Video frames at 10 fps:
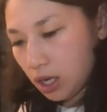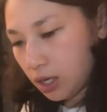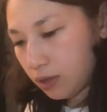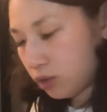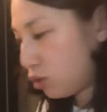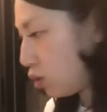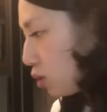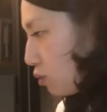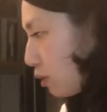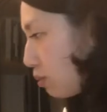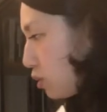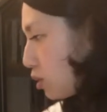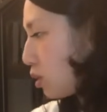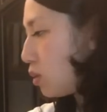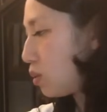uh, to choose from.
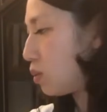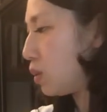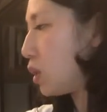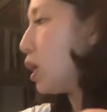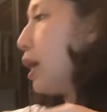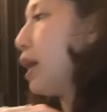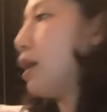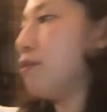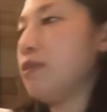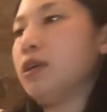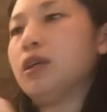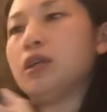So we have